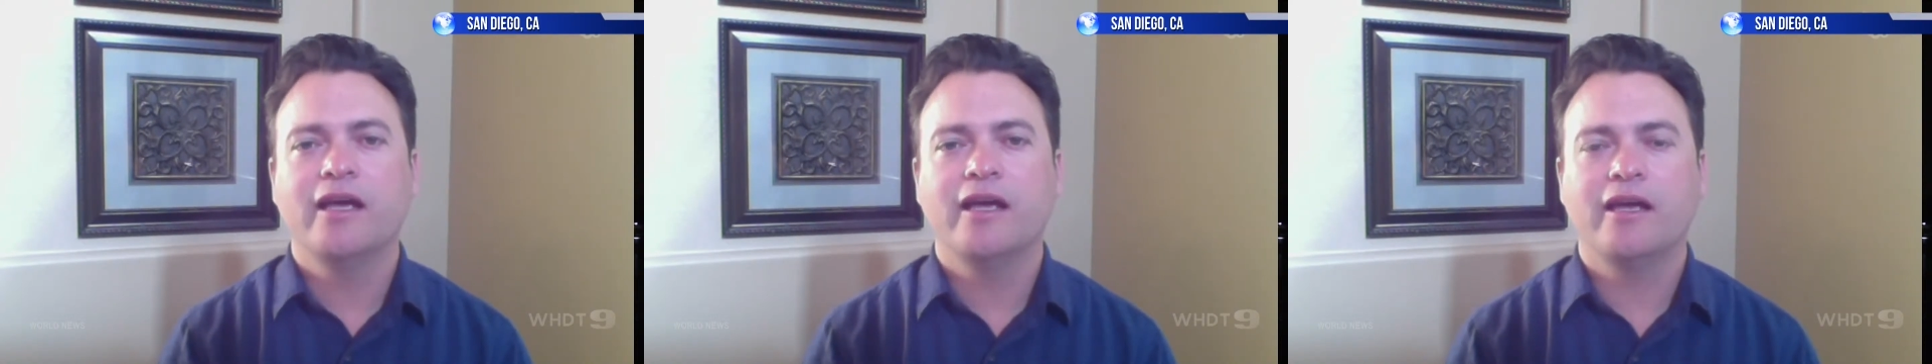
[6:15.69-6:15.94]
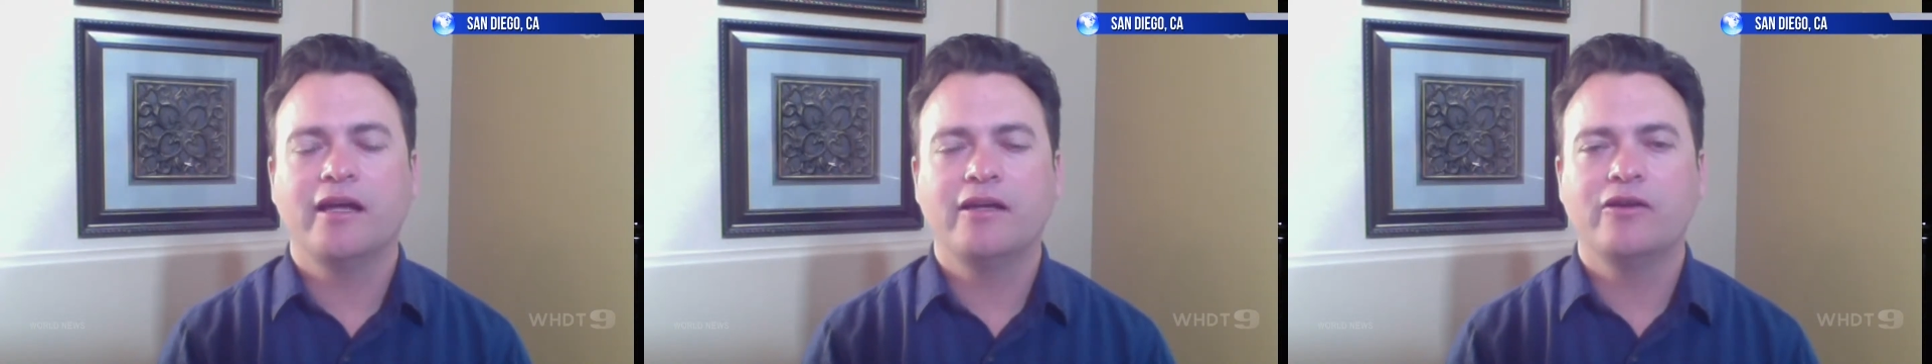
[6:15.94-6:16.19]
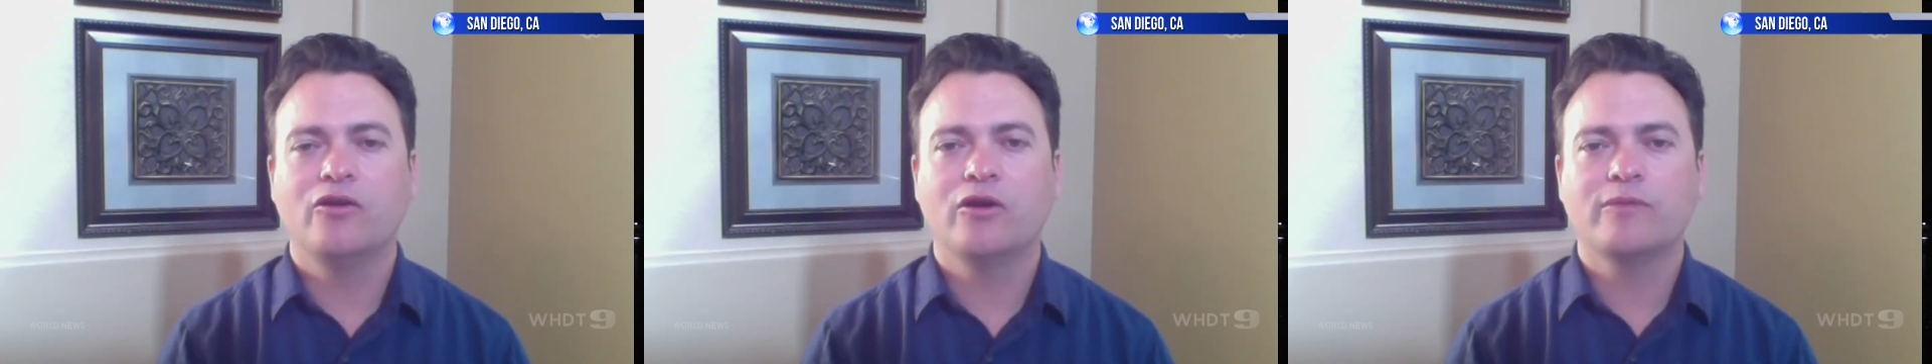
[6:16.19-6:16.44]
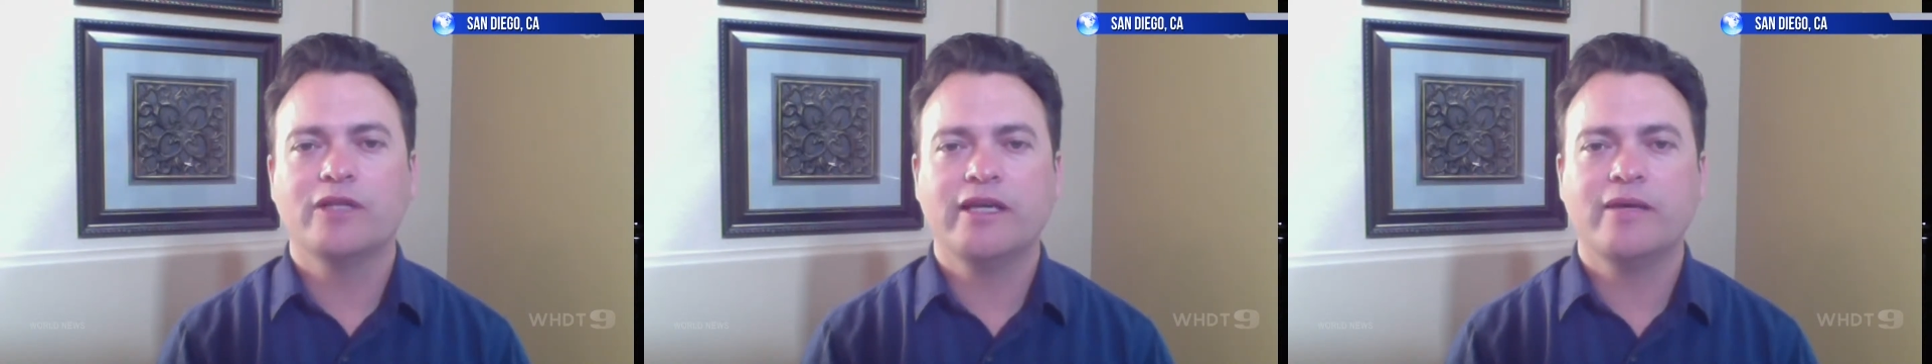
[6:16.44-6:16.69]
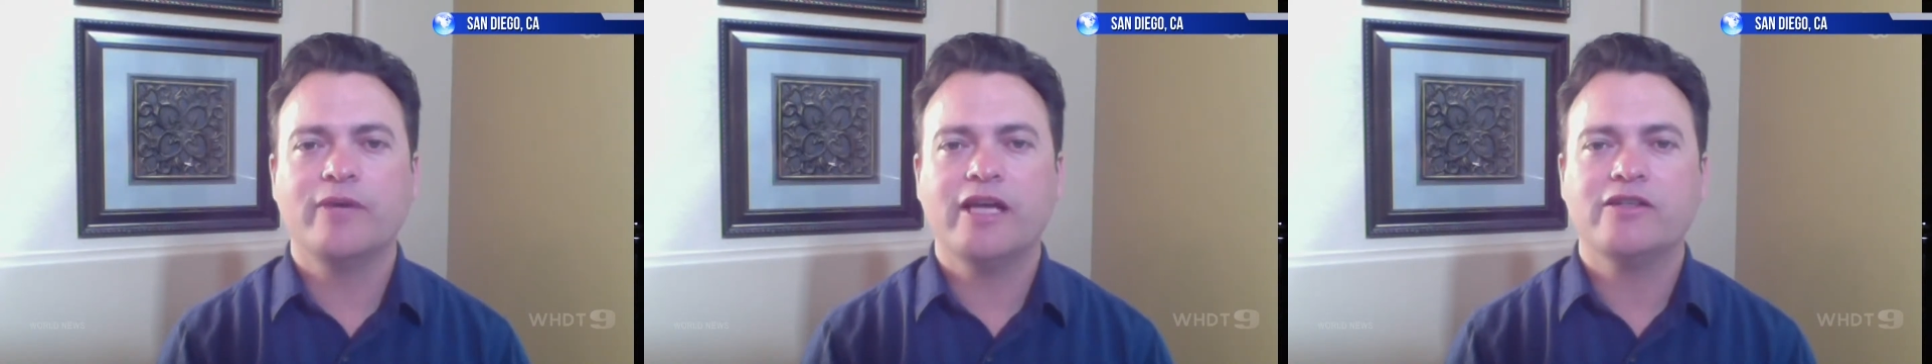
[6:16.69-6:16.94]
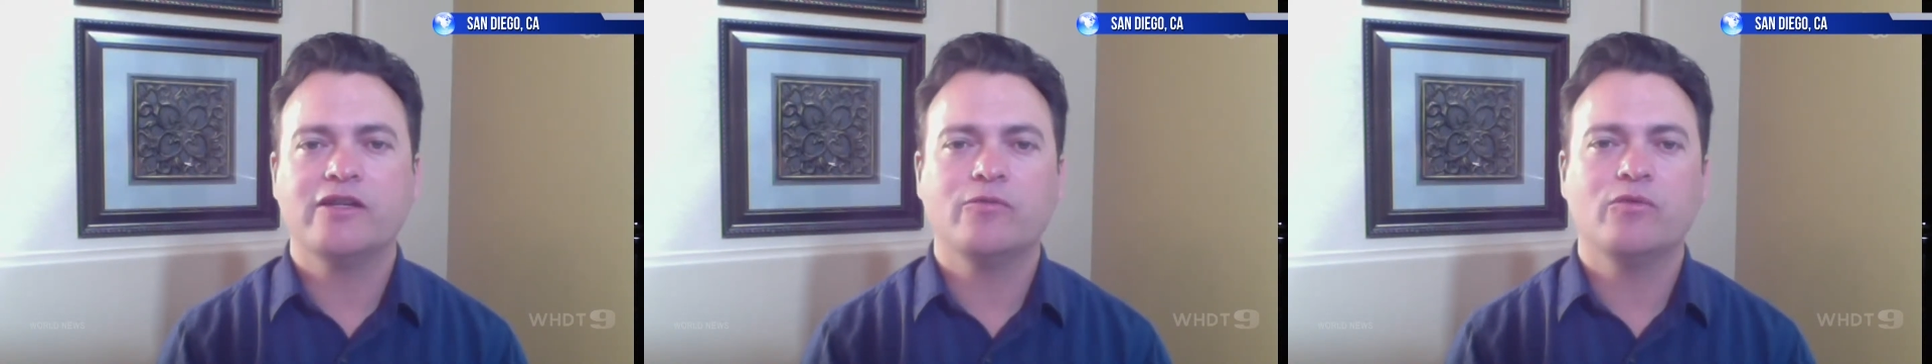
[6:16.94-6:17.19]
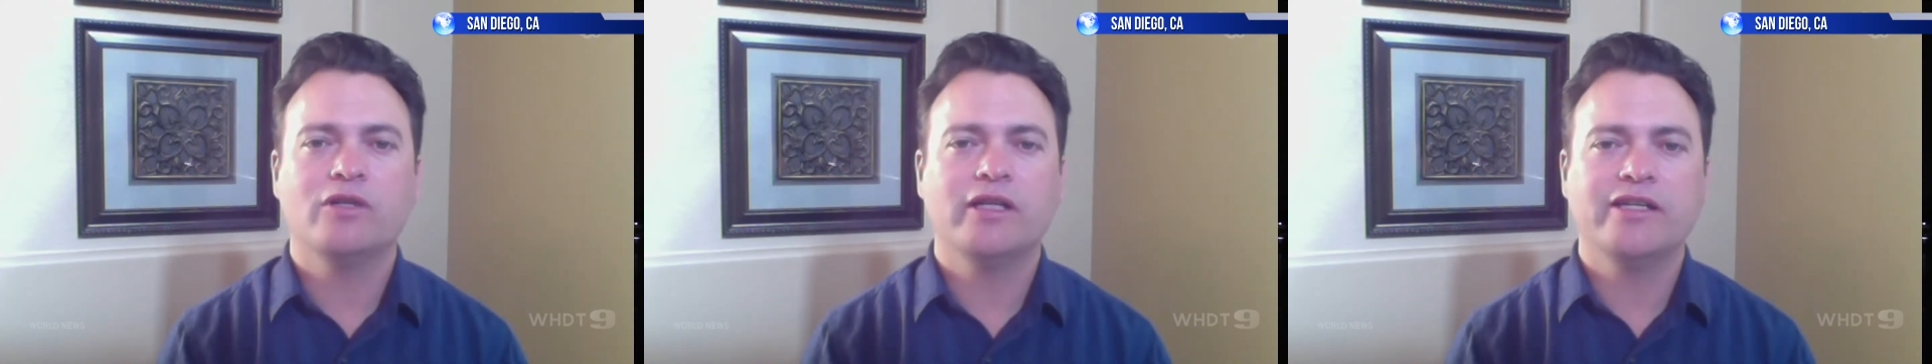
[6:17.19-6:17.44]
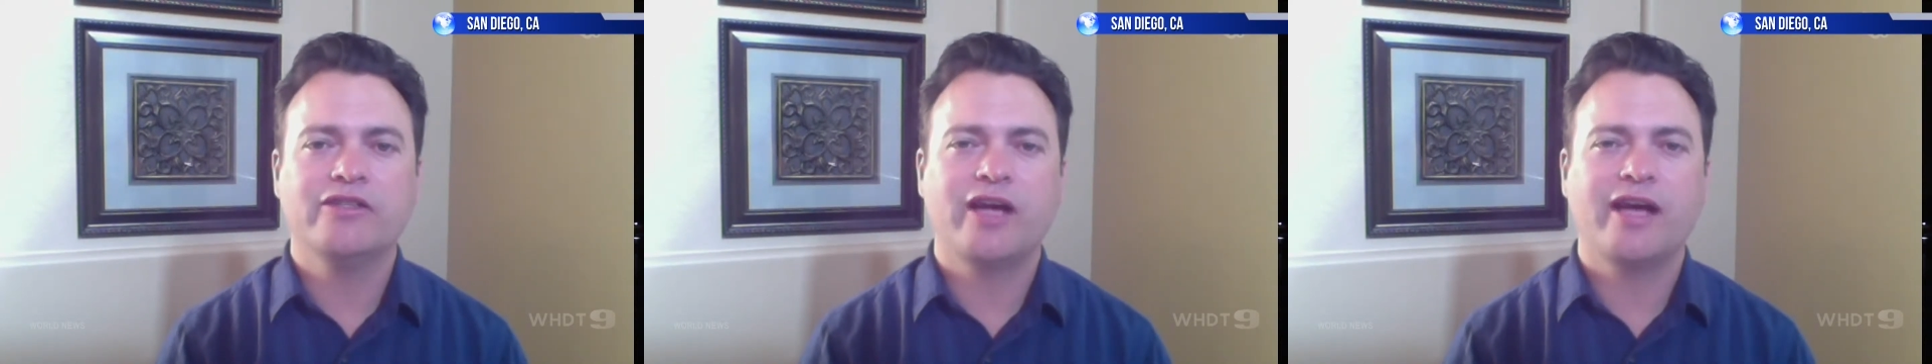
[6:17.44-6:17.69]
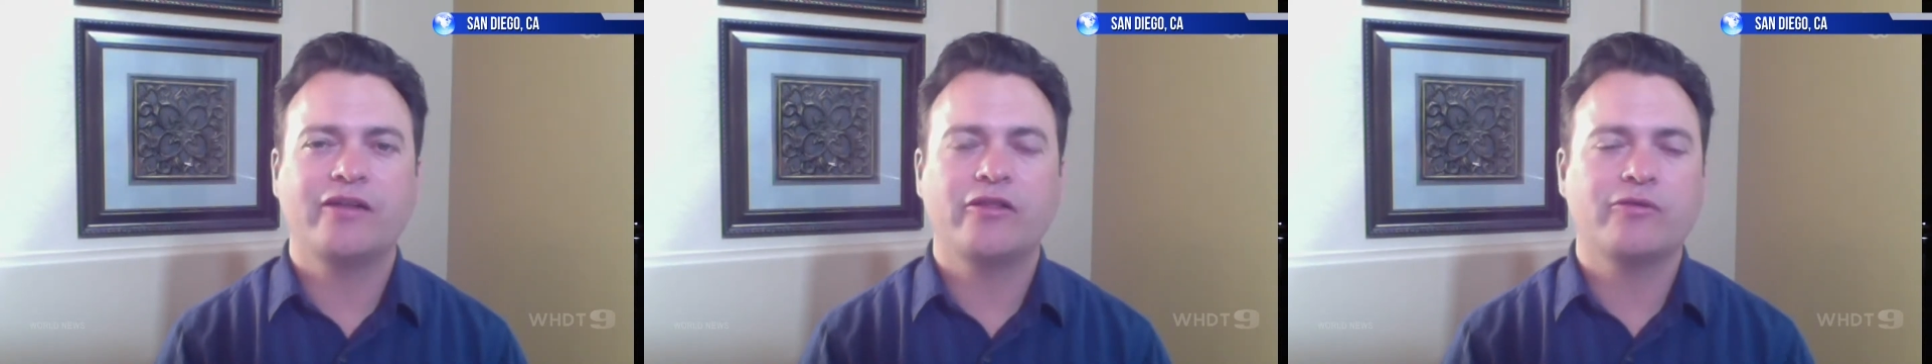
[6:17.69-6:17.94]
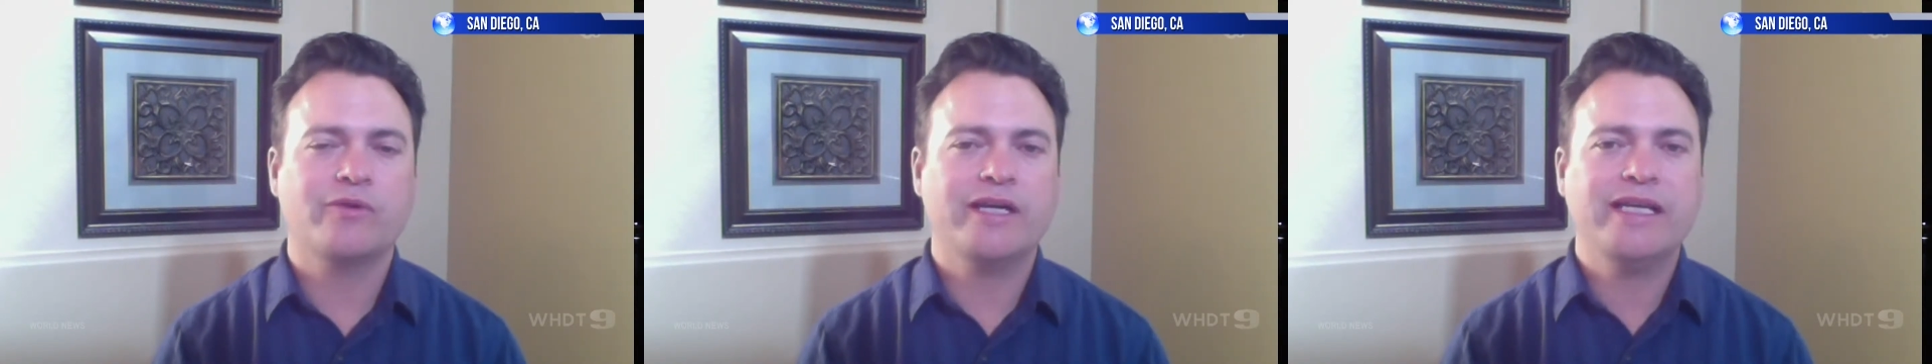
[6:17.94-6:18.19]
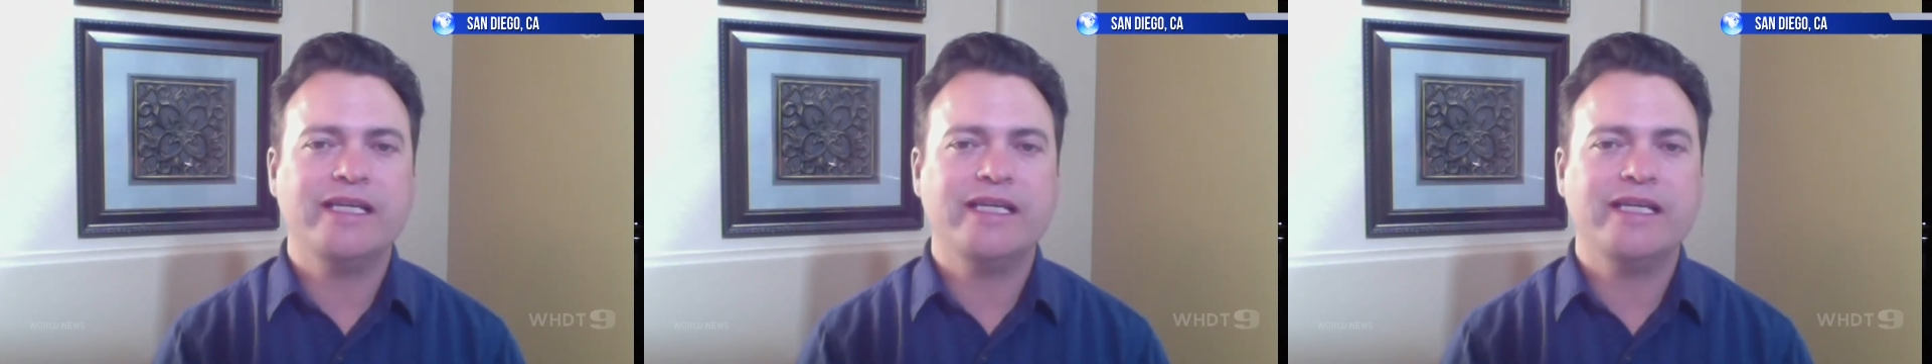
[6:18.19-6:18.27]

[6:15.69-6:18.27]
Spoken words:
And normally a patient will inject 3